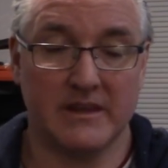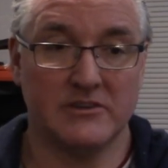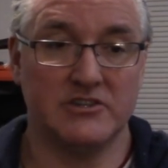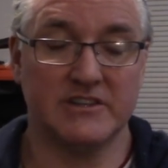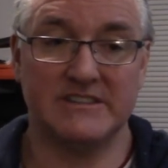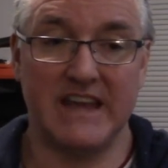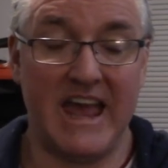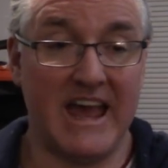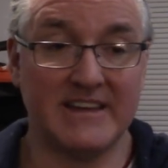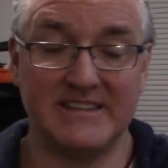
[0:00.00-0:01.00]
just
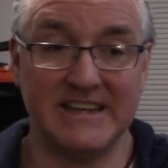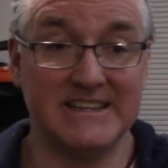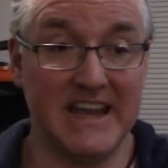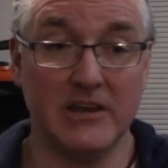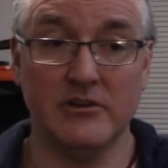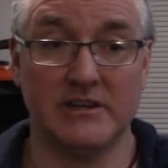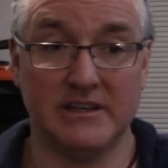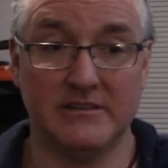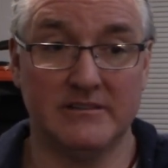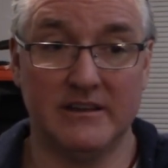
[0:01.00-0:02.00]
has
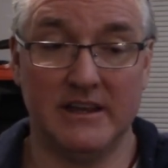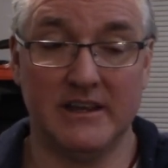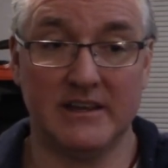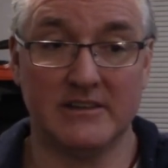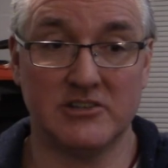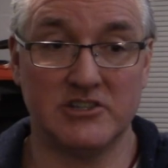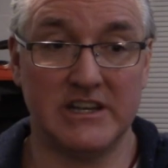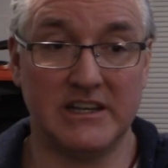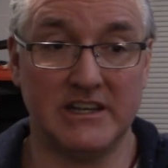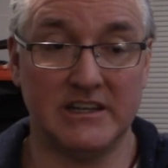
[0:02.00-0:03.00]
integrity and
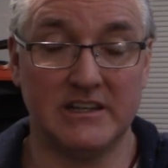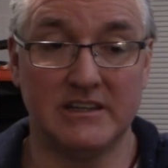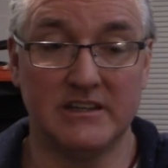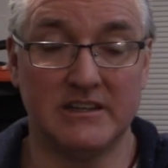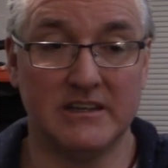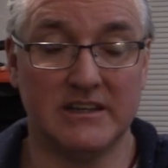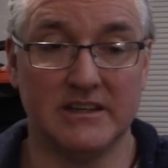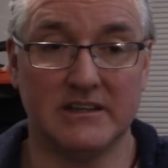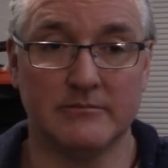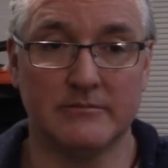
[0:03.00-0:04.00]
she
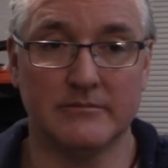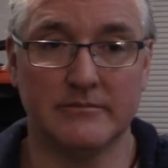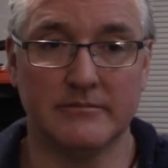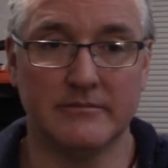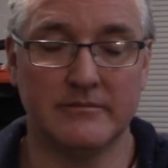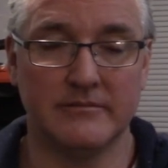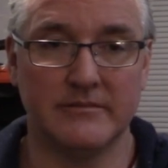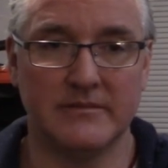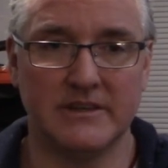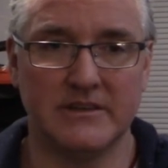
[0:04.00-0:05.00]
um,
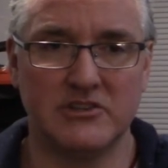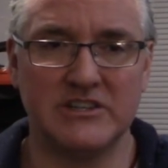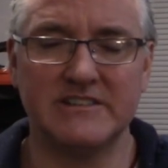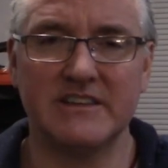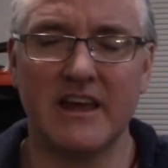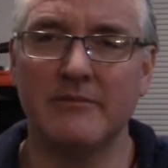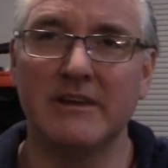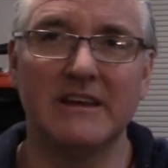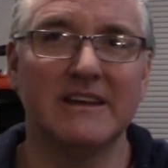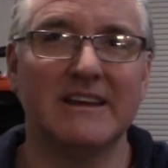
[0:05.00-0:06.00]
she's I,
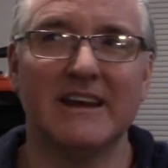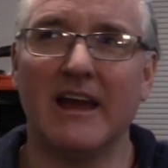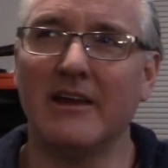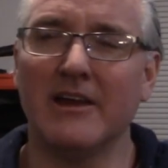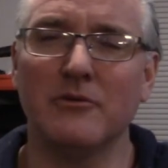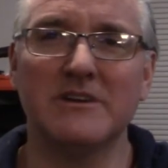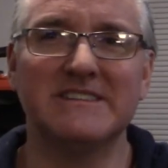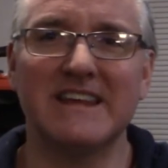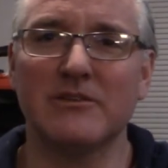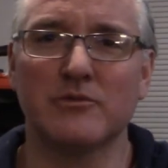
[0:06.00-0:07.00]
I don't want to
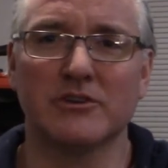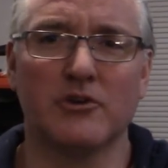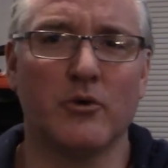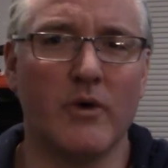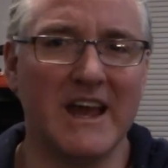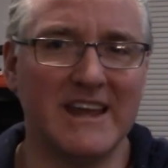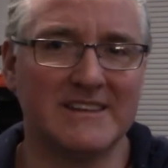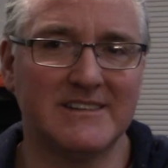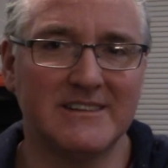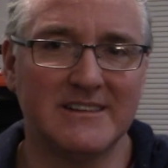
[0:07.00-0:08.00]
say the word
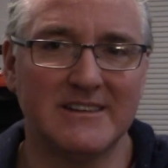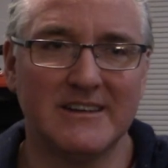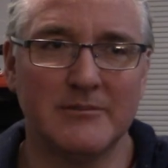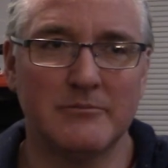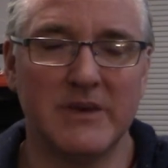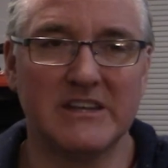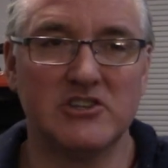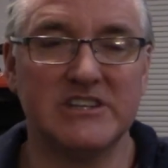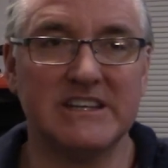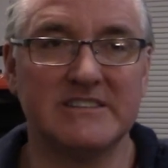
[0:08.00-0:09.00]
quiet but
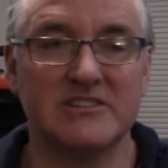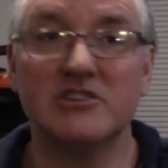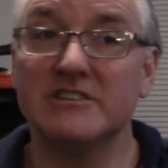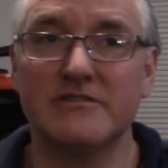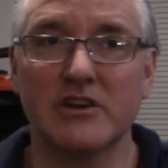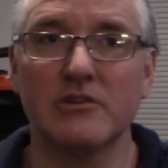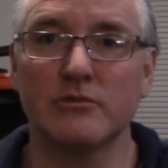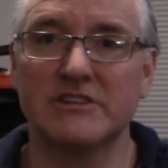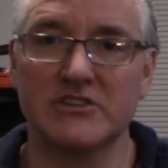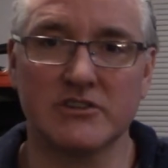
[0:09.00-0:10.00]
she's she's very
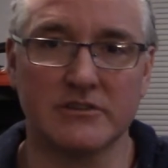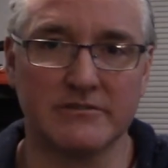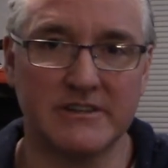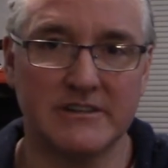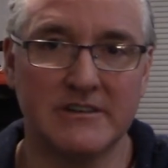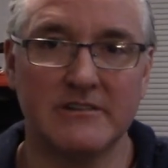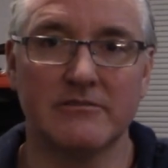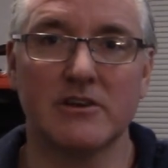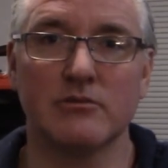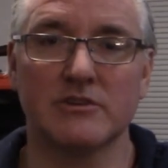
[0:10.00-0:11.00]
reserved
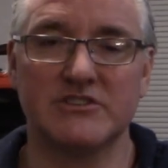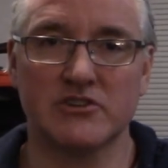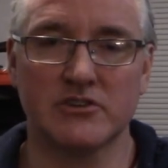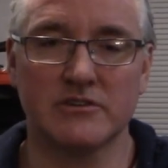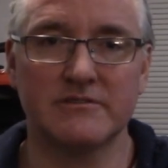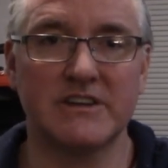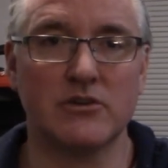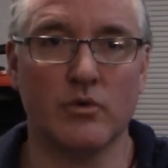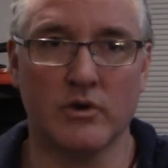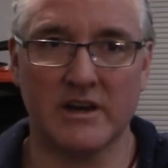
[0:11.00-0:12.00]
very reserved and
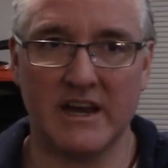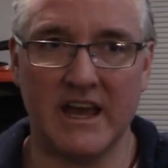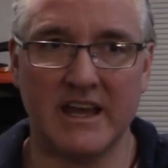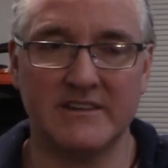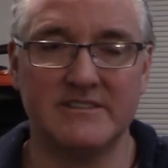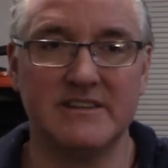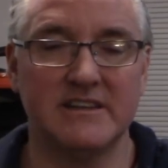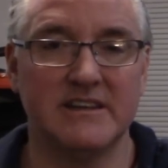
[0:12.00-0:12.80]
organized